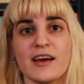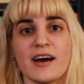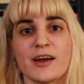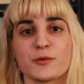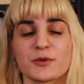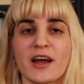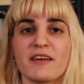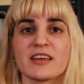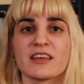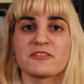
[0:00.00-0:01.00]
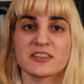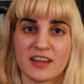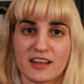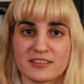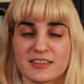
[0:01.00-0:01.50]
I hope you're having a
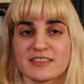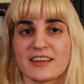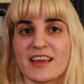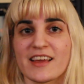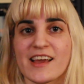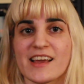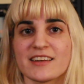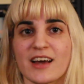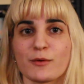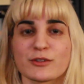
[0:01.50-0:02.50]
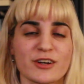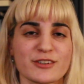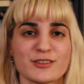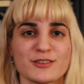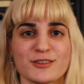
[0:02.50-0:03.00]
fantastic day, and I will talk
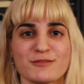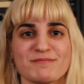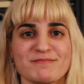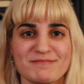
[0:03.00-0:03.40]
to you soon.